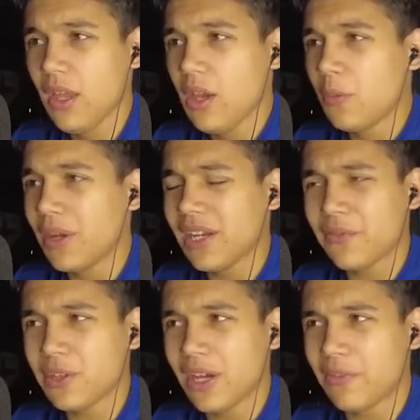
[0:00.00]
whenever
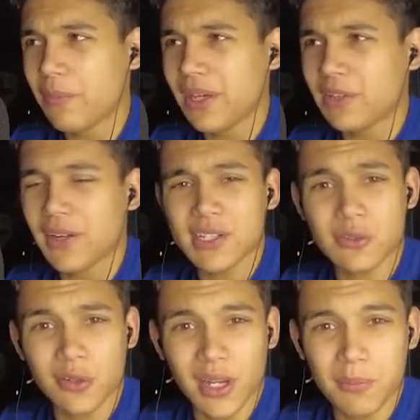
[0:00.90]
you have a big crash
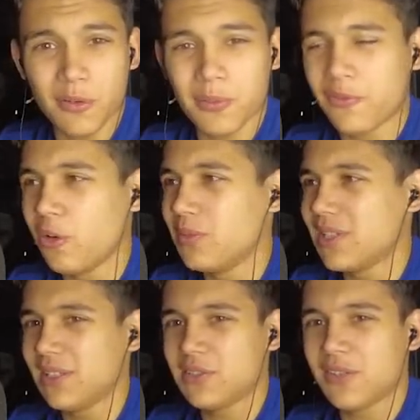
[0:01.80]
or a poor performance
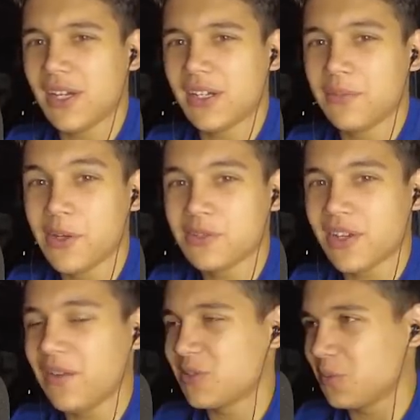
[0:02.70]
at the track, most
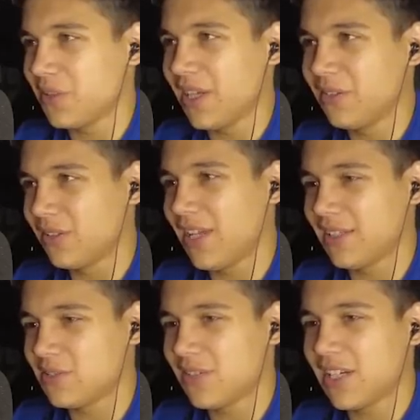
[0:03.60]
drivers will then not like the
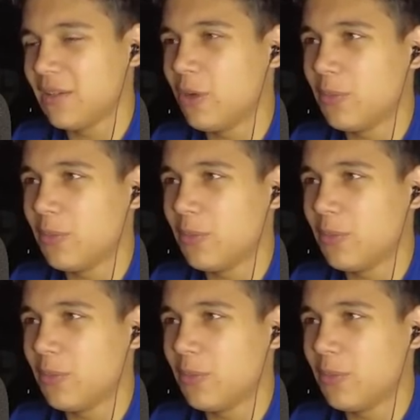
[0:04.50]
track anymore.